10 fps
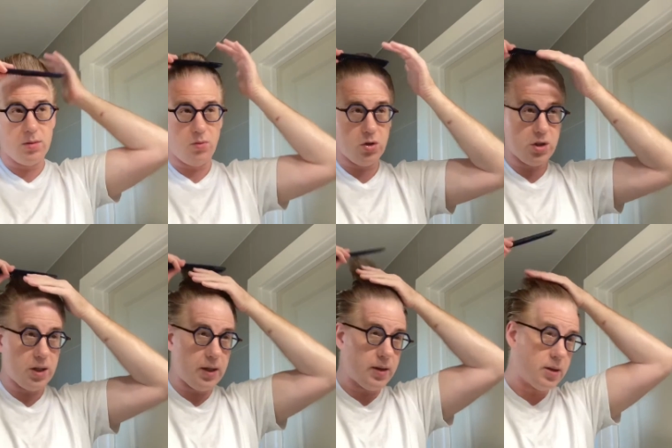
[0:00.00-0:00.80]
more
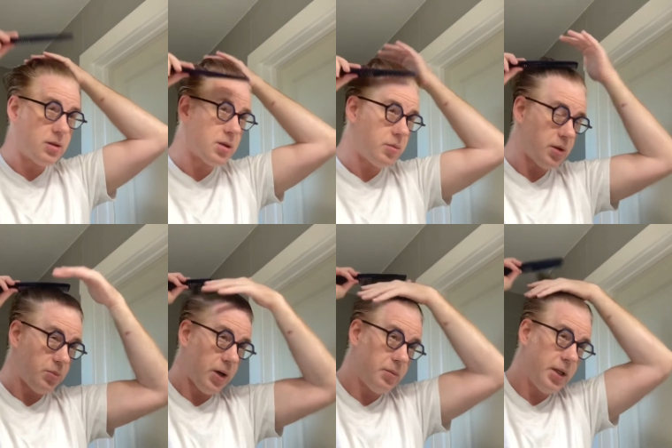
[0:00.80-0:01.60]
shine than some of the
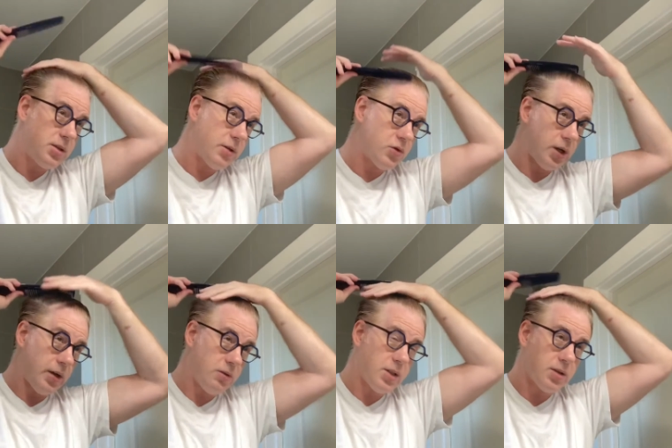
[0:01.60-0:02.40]
pomades I've
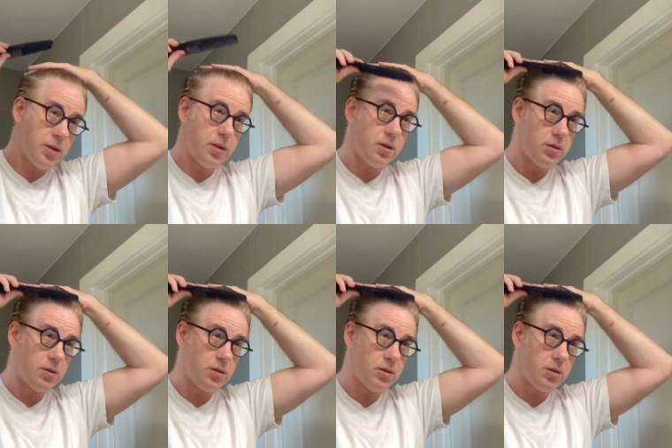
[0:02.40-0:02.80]
tried recently.